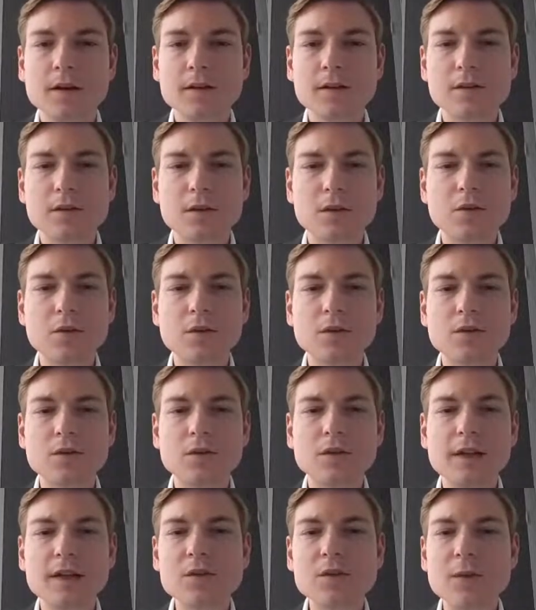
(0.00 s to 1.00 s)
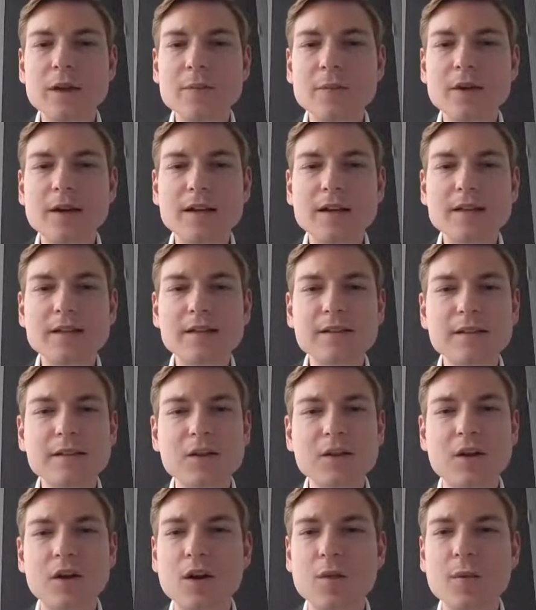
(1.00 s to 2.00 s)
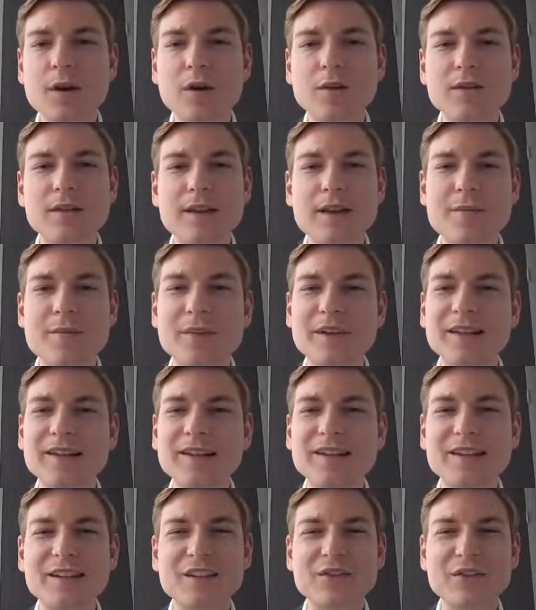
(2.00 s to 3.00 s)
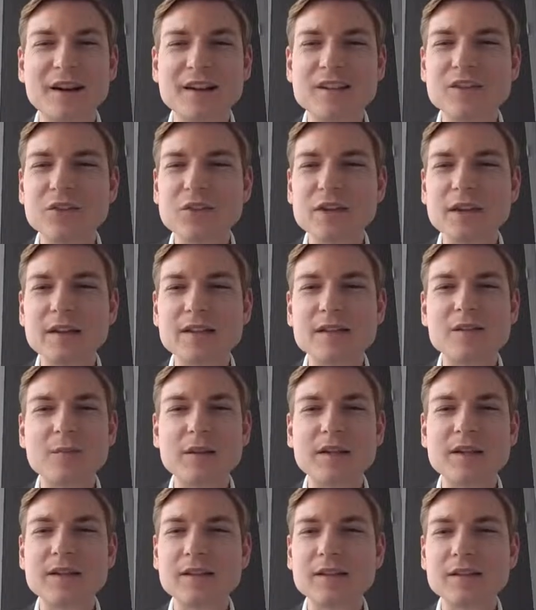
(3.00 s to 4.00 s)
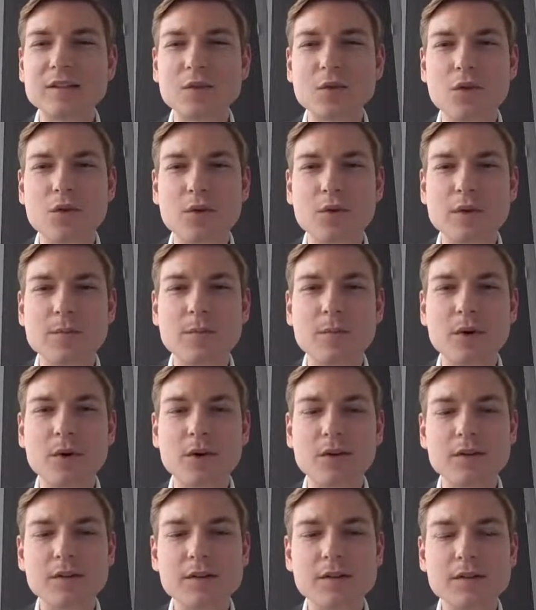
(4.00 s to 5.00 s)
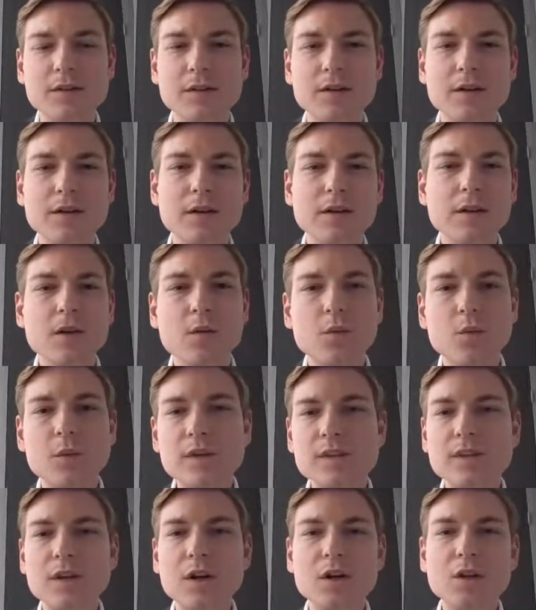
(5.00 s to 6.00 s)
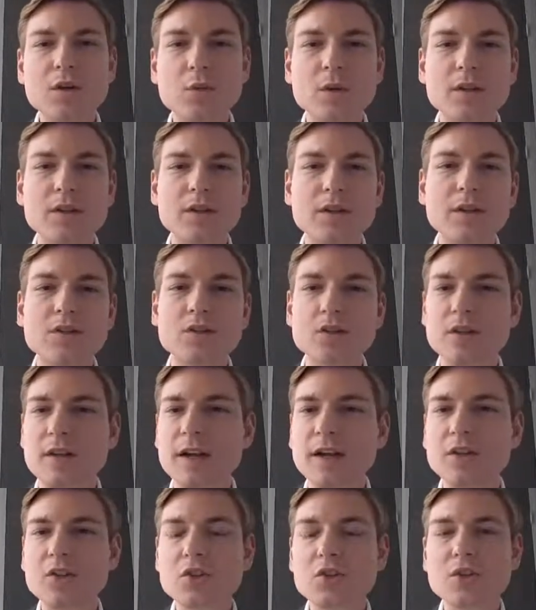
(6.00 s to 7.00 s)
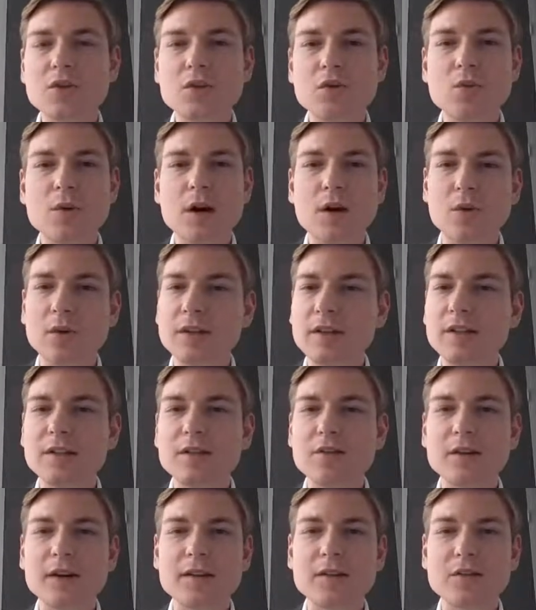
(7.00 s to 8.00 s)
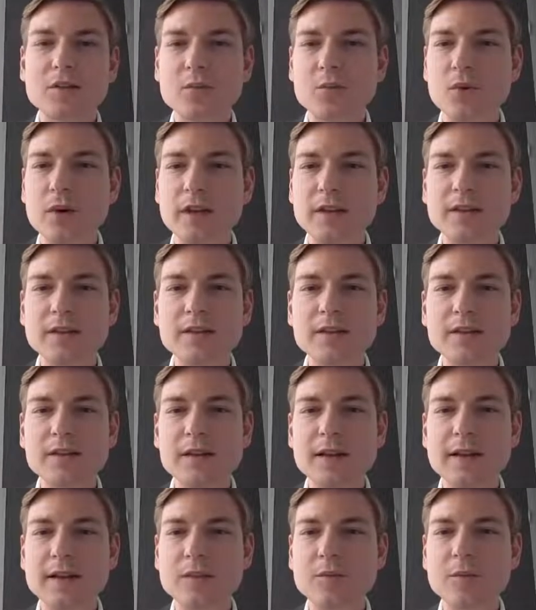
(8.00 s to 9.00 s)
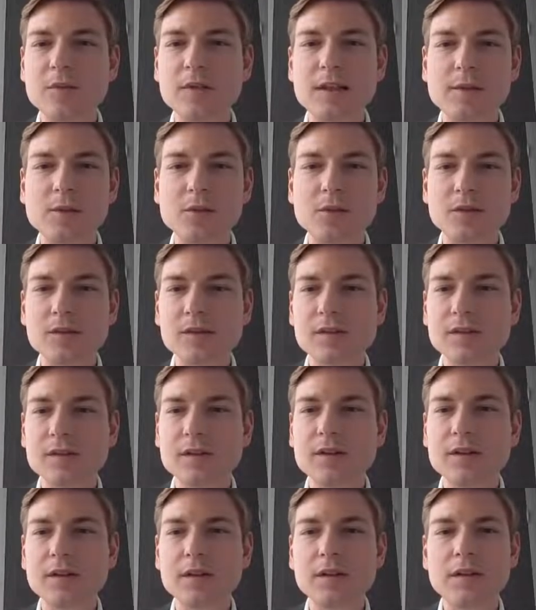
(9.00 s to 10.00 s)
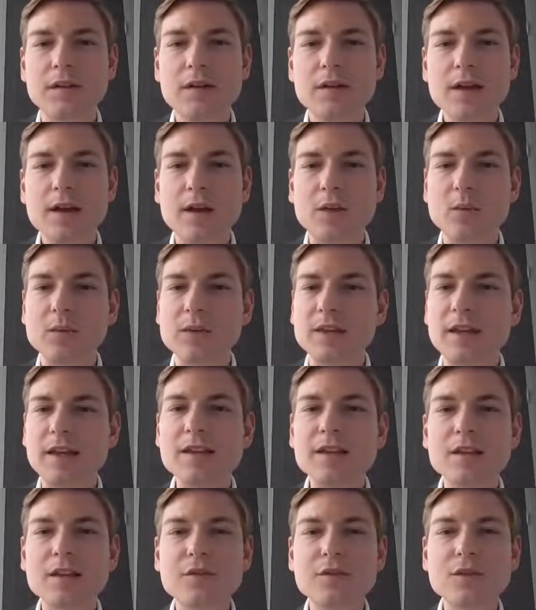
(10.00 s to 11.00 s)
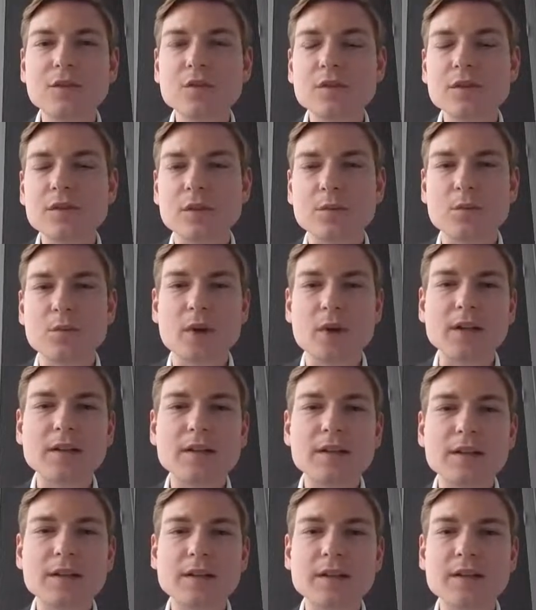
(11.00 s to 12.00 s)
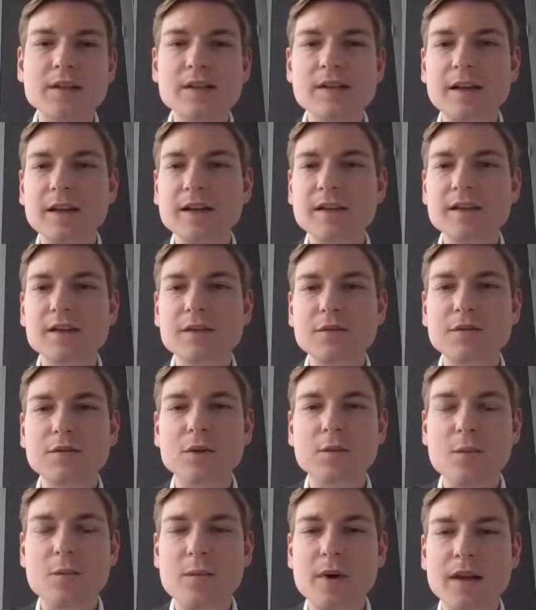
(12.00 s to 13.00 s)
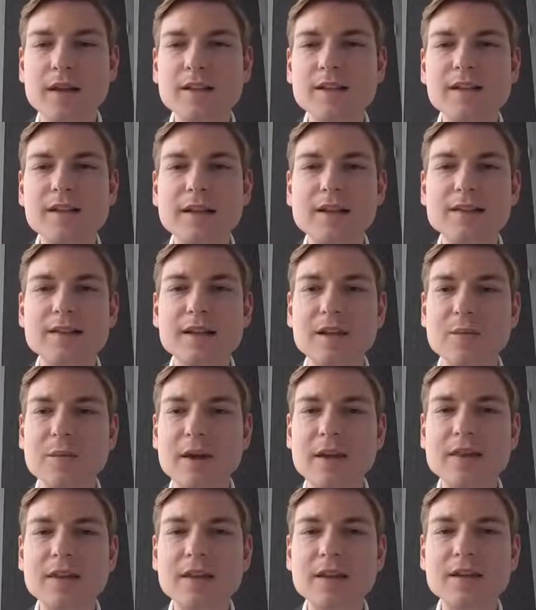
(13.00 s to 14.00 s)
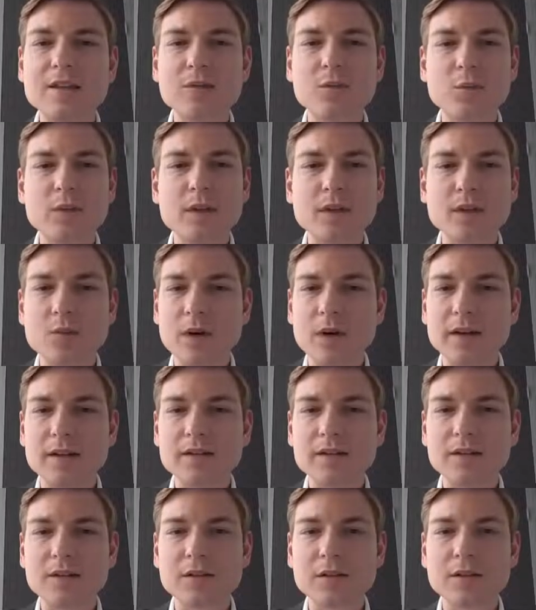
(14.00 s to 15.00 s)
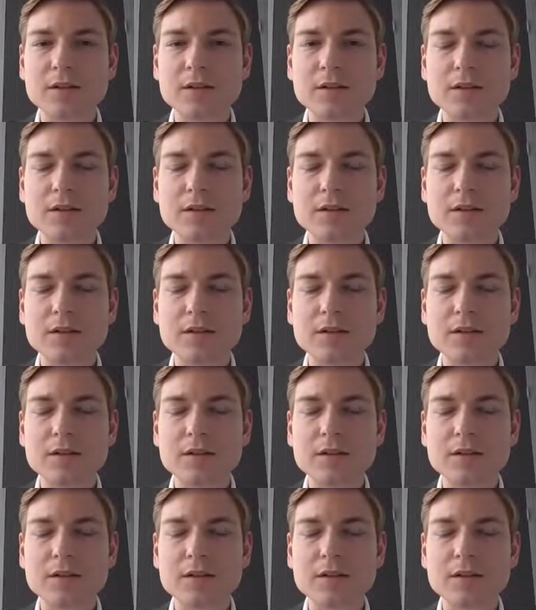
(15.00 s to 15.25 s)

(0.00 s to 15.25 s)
So today's webcast is all about M&A lead advisory and split into 3 parts. We start with an introduction to our lead advisory practice at PwC, and we'll then give you some practical insights from a past sell-side mandate we advised on.